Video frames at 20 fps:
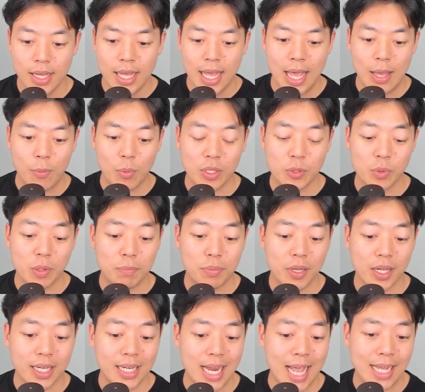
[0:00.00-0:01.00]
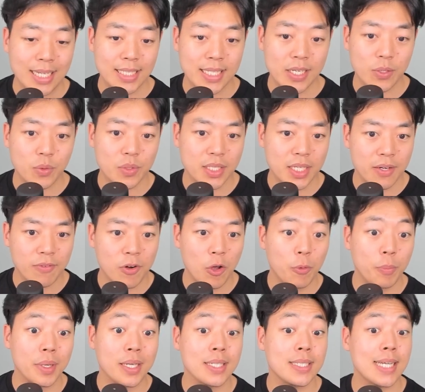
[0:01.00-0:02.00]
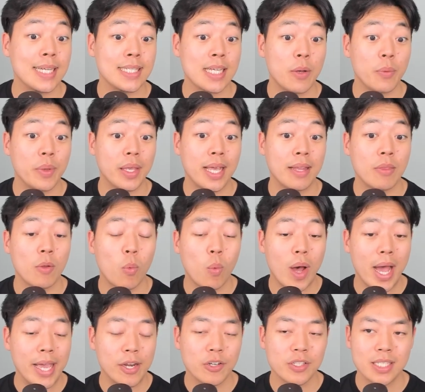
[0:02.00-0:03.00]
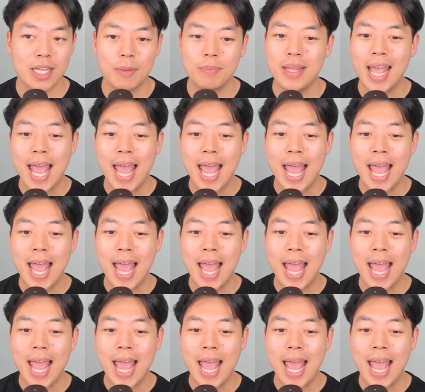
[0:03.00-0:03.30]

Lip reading: And once we plug in x equals 0, because that's how we get the y-intercept,